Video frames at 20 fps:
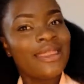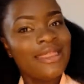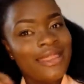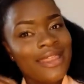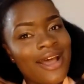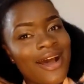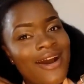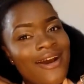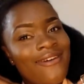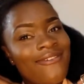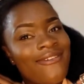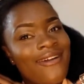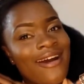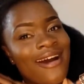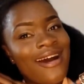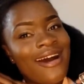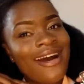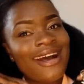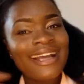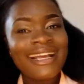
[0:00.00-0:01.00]

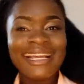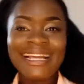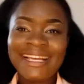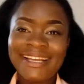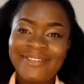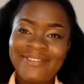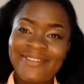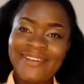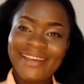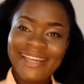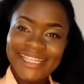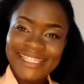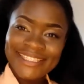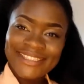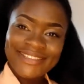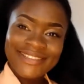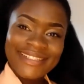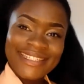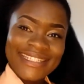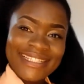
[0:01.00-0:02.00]
Norah. If you're
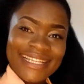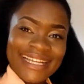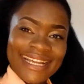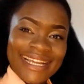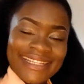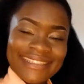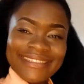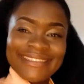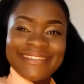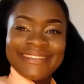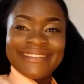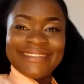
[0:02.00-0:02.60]
interested,